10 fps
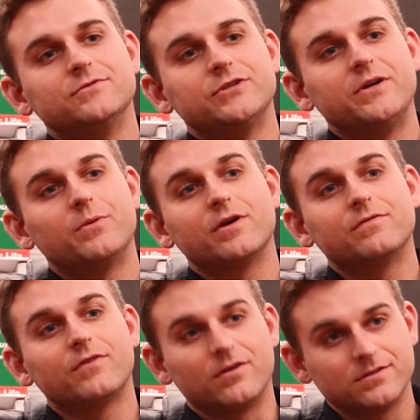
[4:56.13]
January
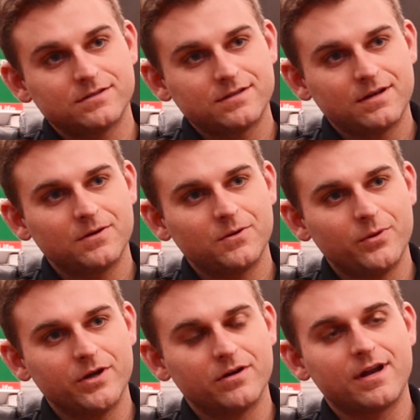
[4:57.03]
1st,
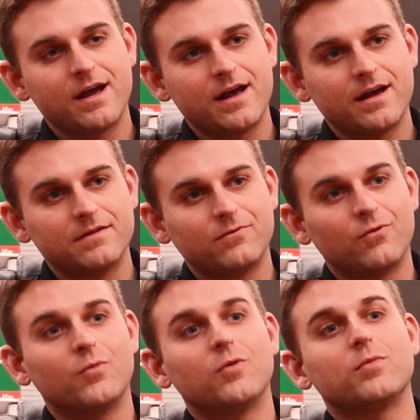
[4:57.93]
we are going to add 4
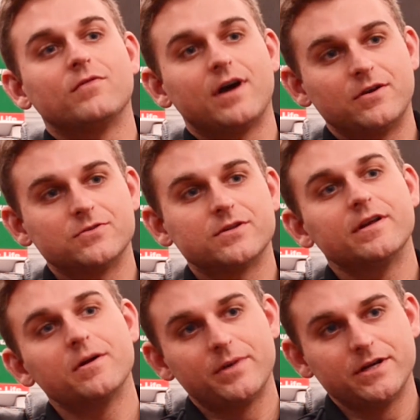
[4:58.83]
more providers and
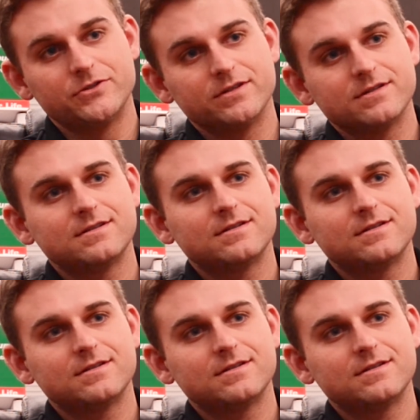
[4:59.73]
their patients.